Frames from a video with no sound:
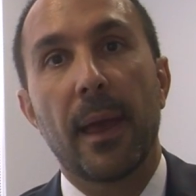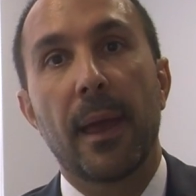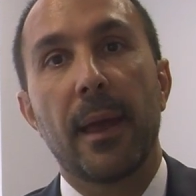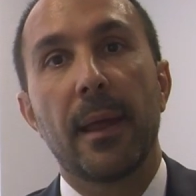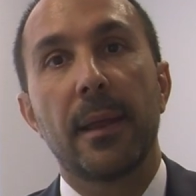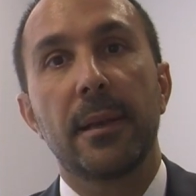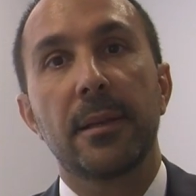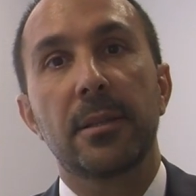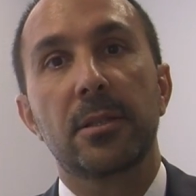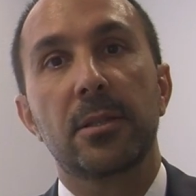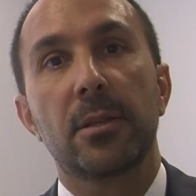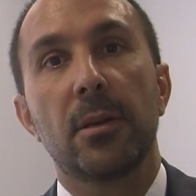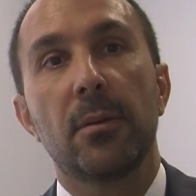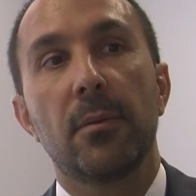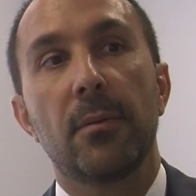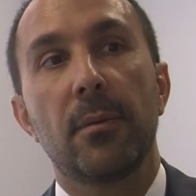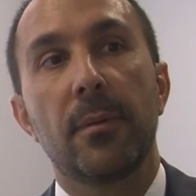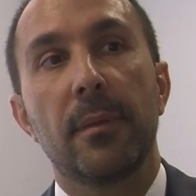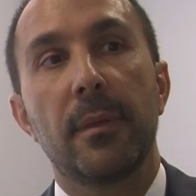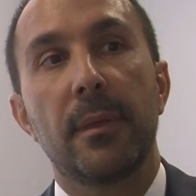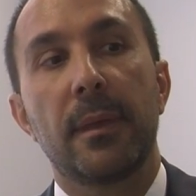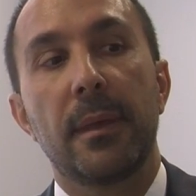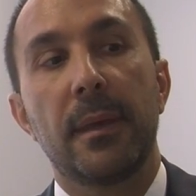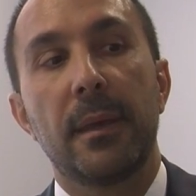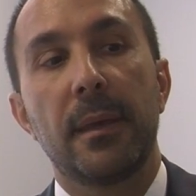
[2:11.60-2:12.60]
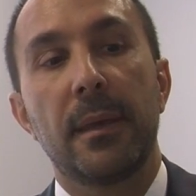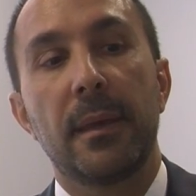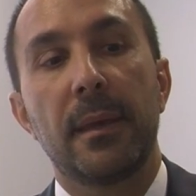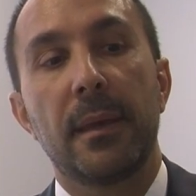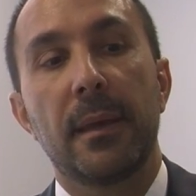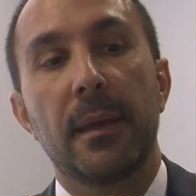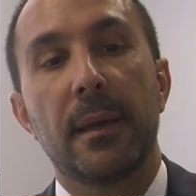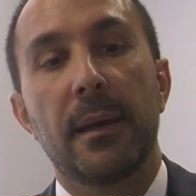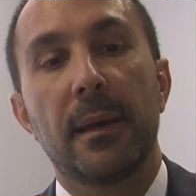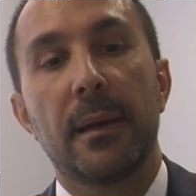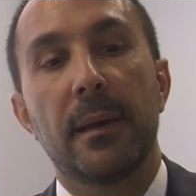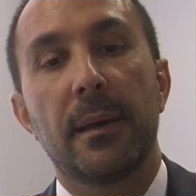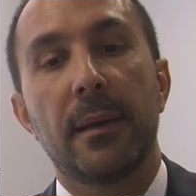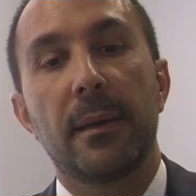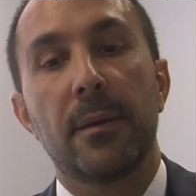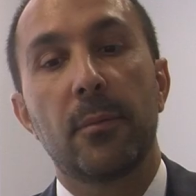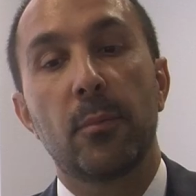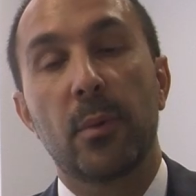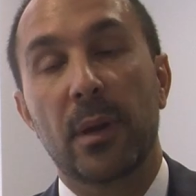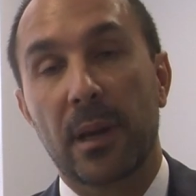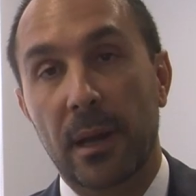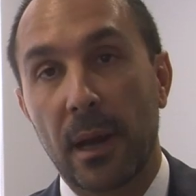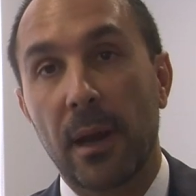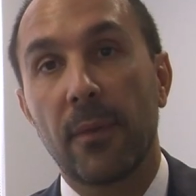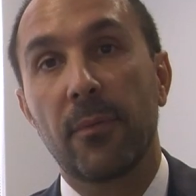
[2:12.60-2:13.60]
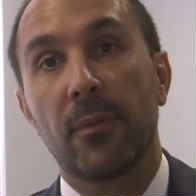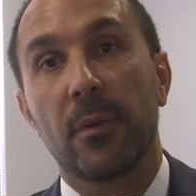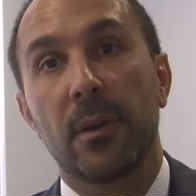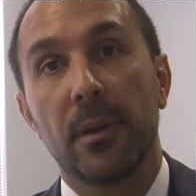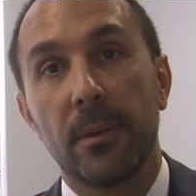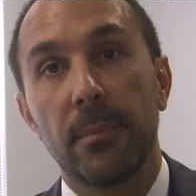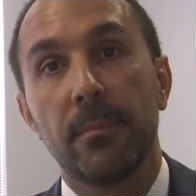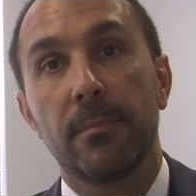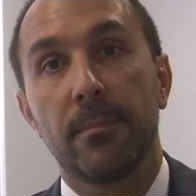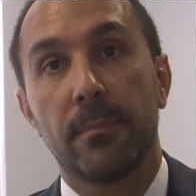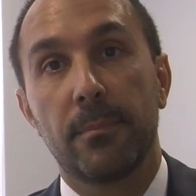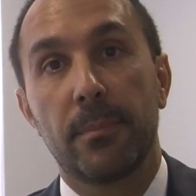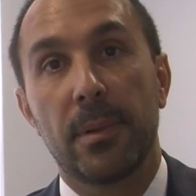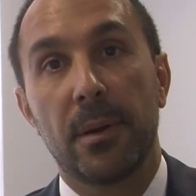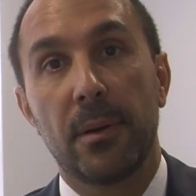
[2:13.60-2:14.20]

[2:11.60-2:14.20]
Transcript: and so the recovery